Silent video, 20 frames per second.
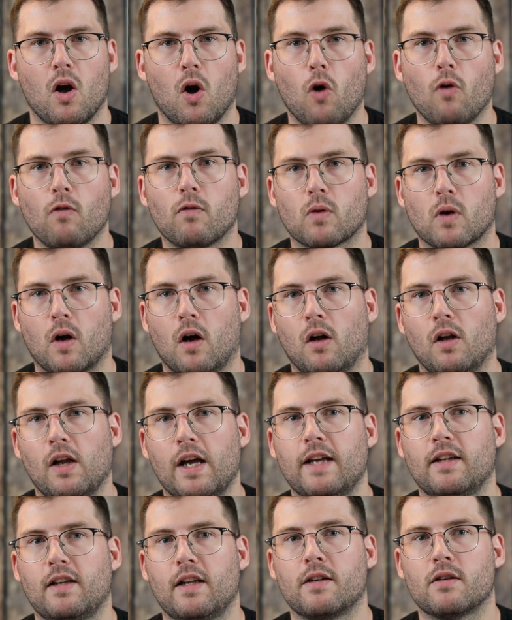Overall,
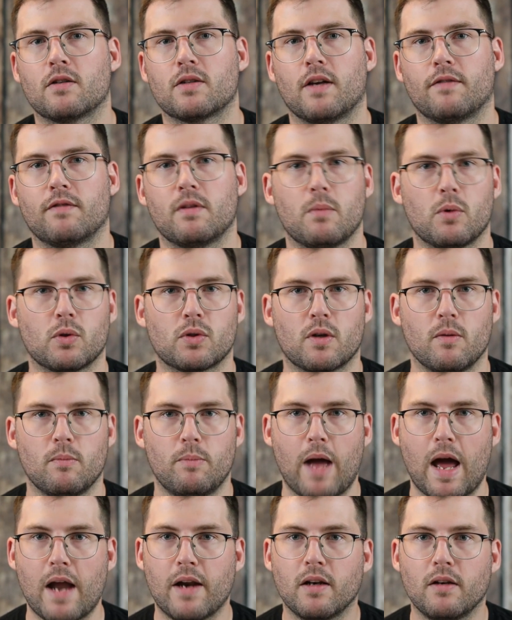A lenders have the most
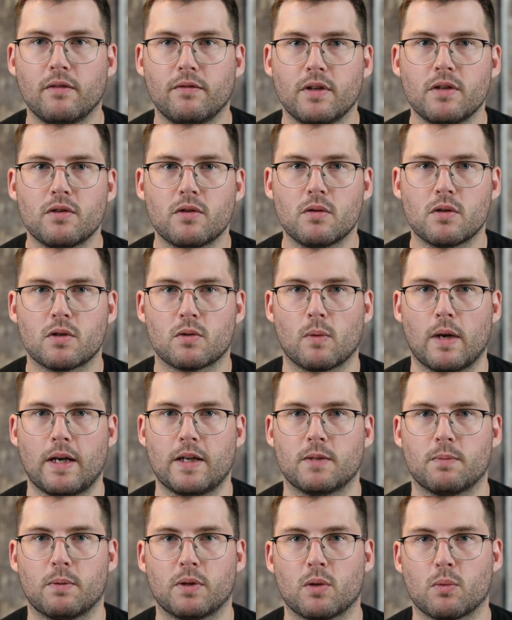competitive interest
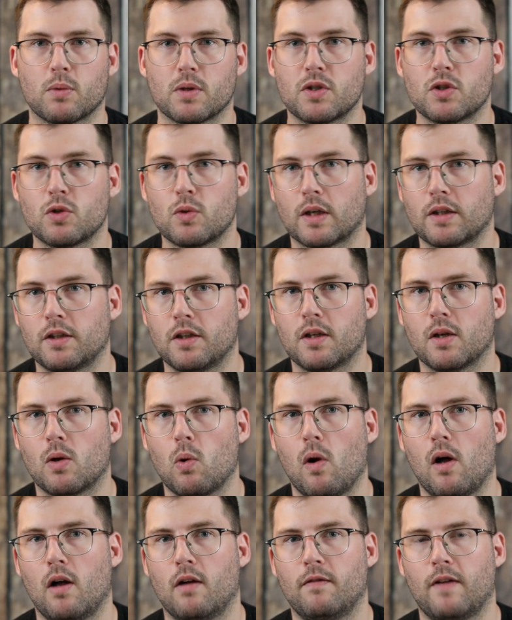rates, but they're restricted to
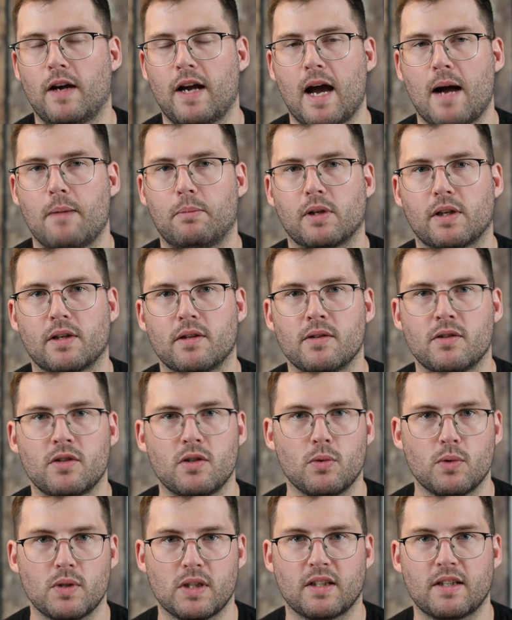qualify
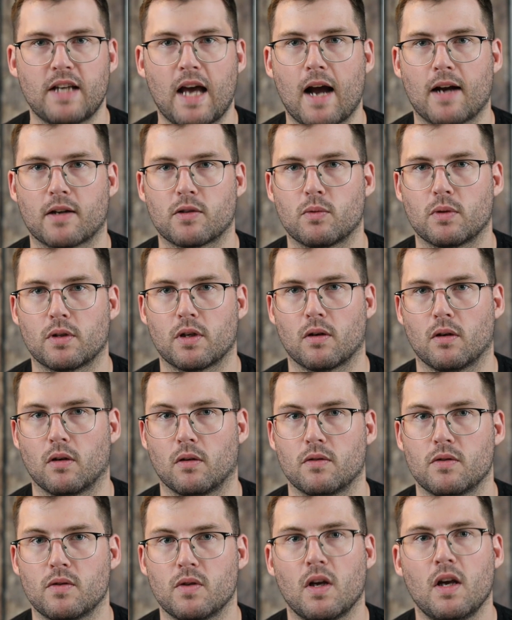applicants using tax
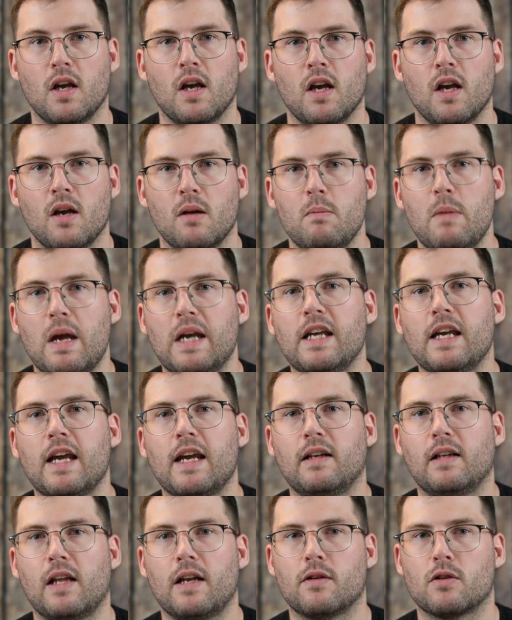returns.
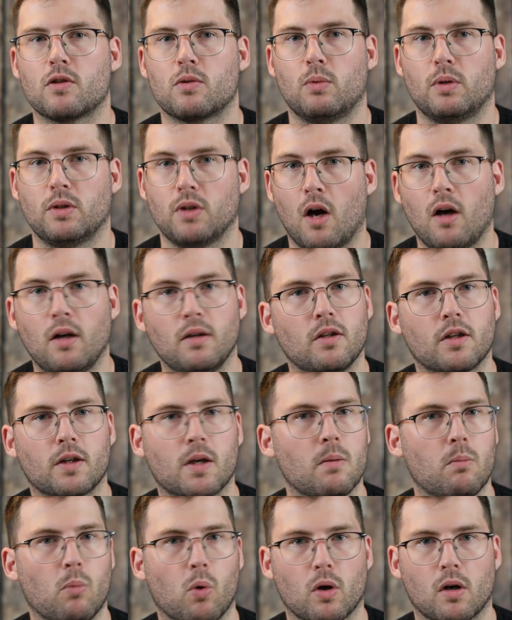Many A lenders will not
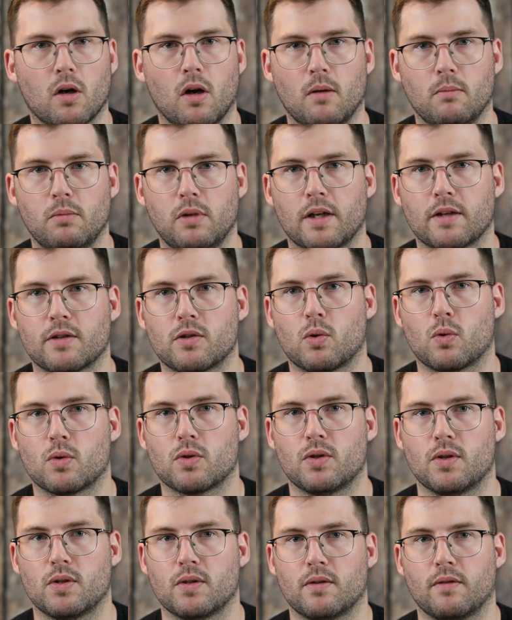look at more complex
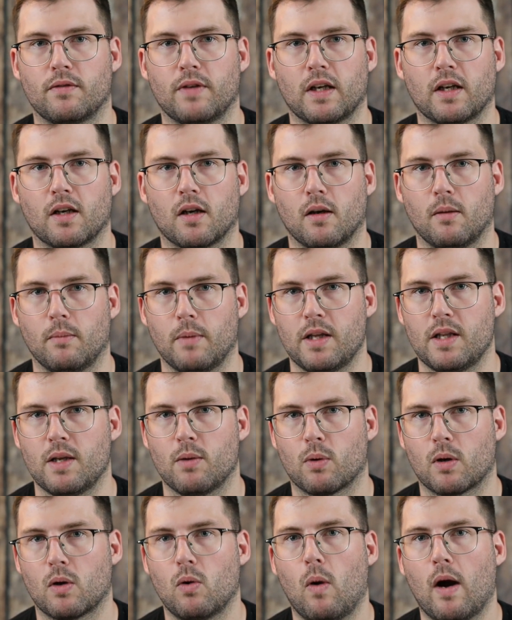sources of income, and
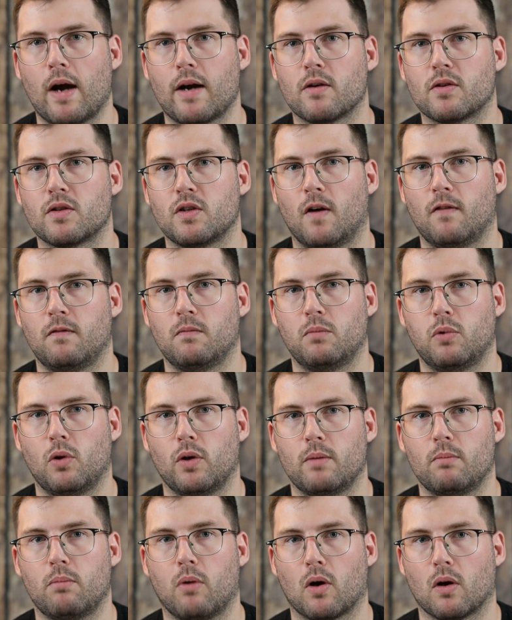they require self
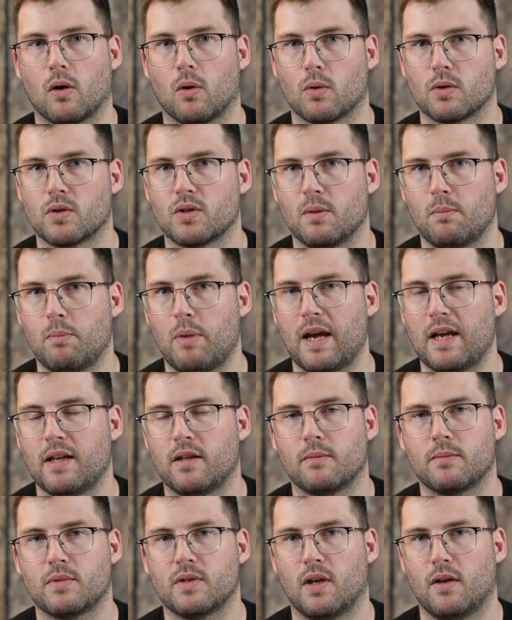employed borrowers to pay
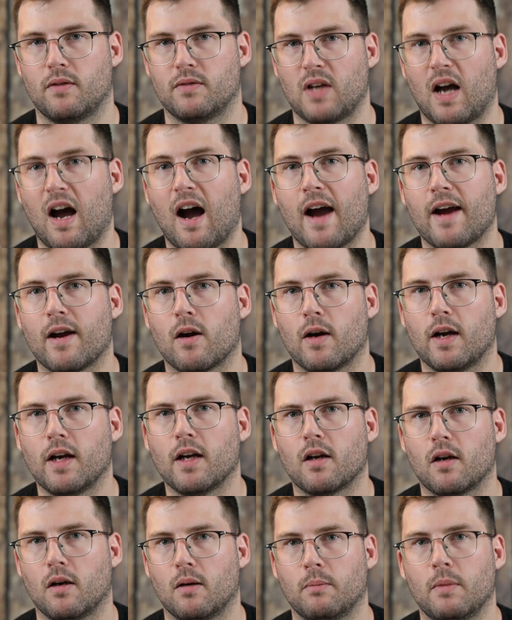themselves a higher
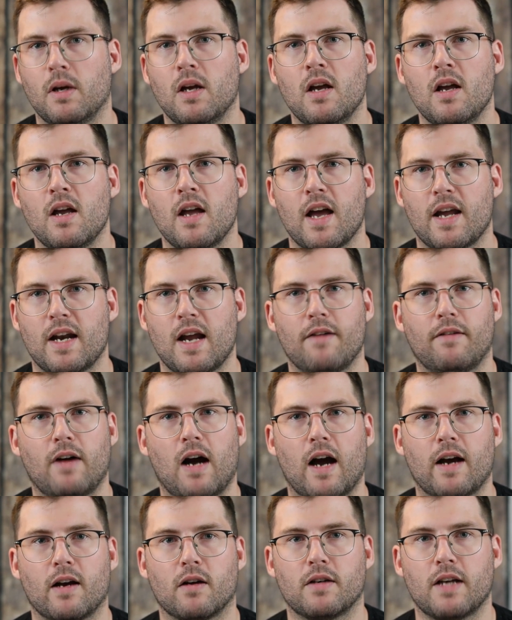income and have
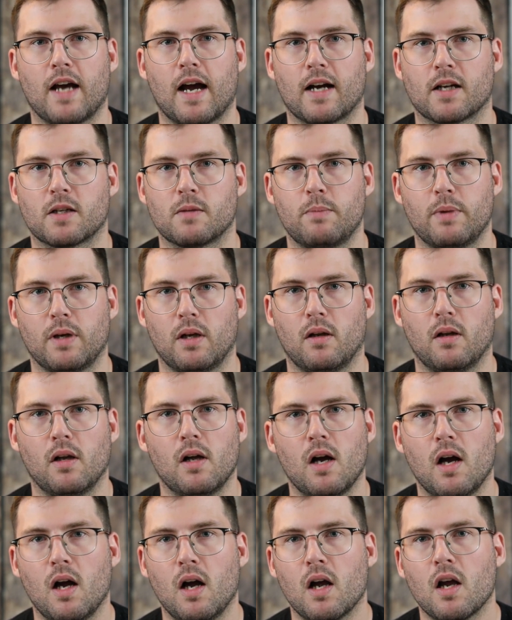a higher tax bill.
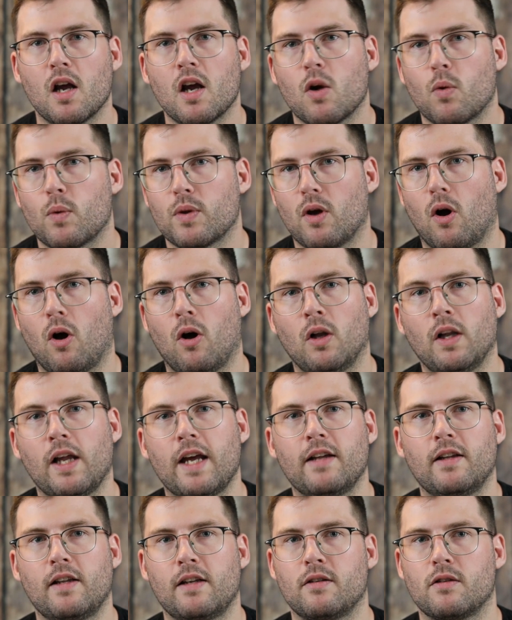With all
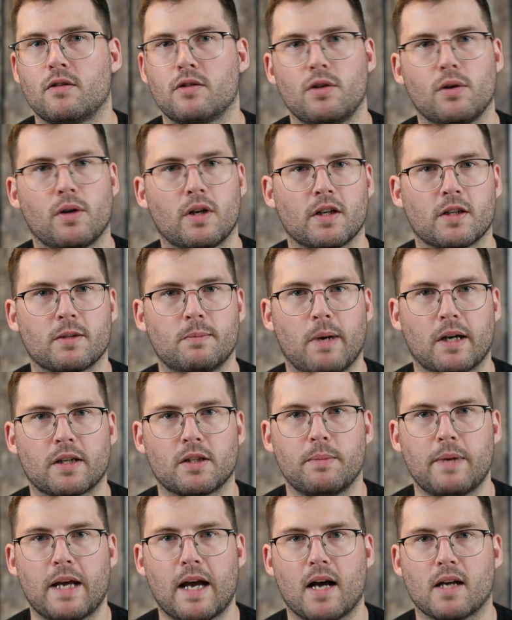A lenders, you can
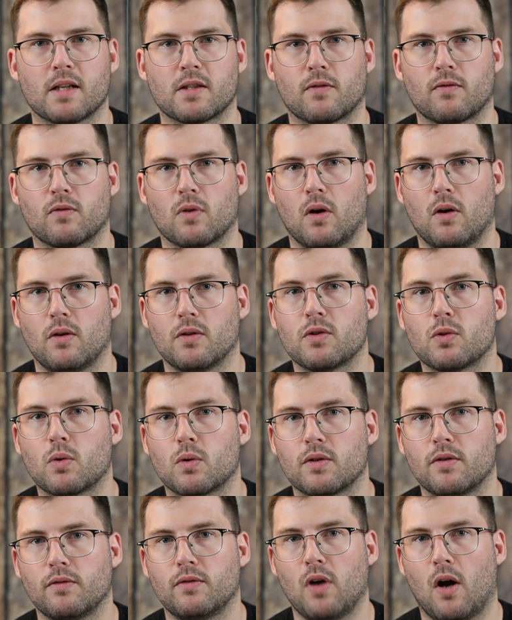expect to be asked for all
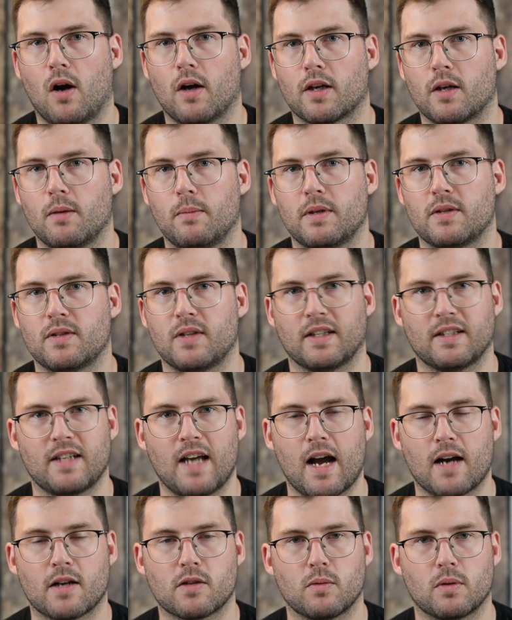sorts of documents like
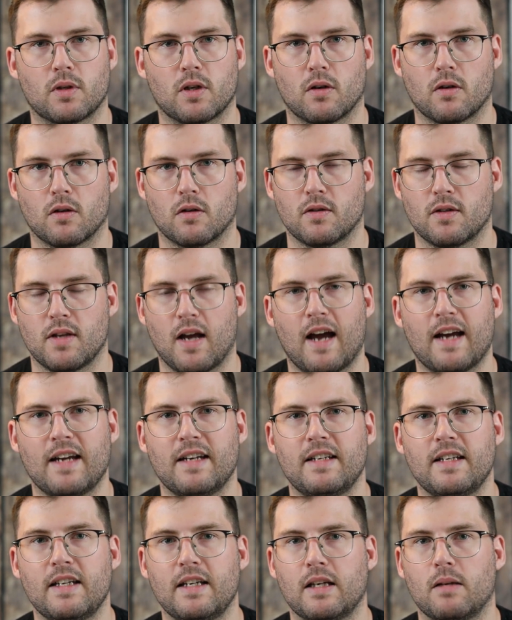tax returns,
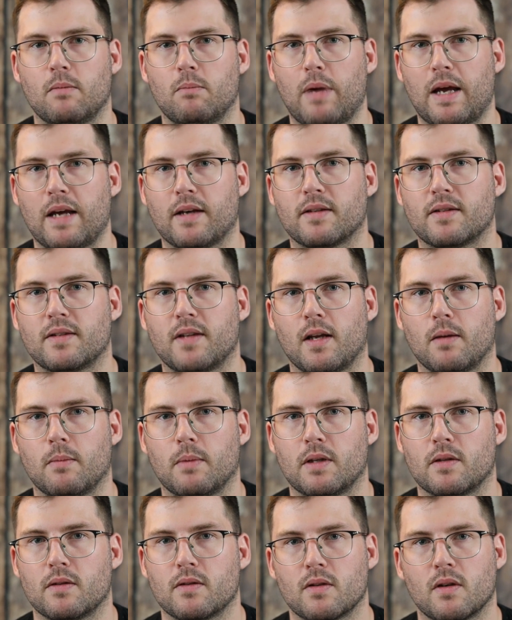ID, and bank
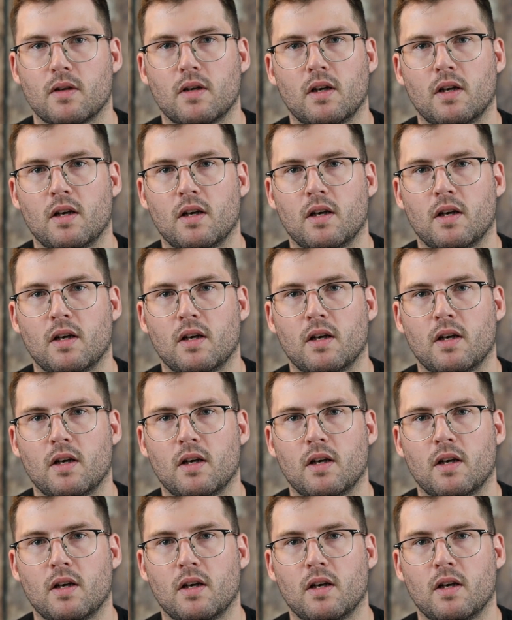statements.